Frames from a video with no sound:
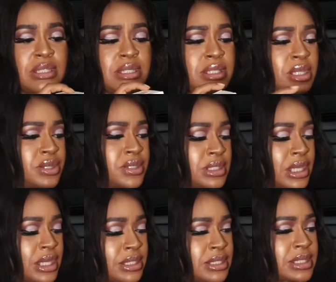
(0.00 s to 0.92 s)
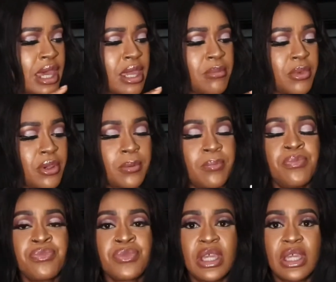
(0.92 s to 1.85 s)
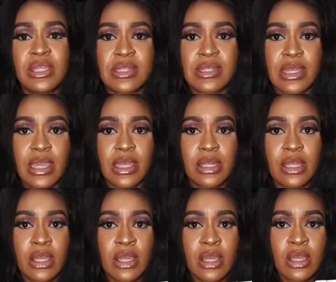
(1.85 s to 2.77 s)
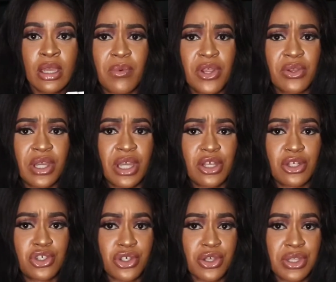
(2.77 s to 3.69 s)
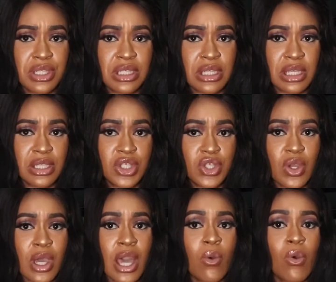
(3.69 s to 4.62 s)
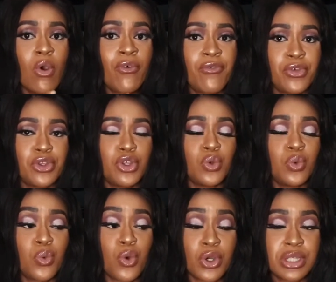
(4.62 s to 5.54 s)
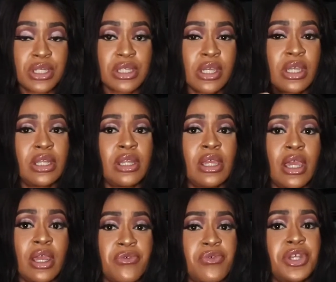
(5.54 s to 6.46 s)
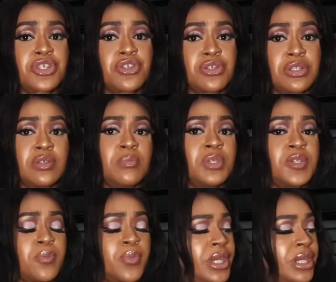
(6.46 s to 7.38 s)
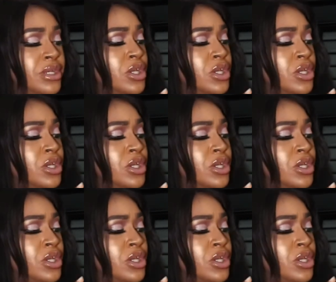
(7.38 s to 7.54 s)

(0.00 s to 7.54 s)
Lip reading: there's like a timer inside where you can adjust it to how often you want the air freshener to be sprayed.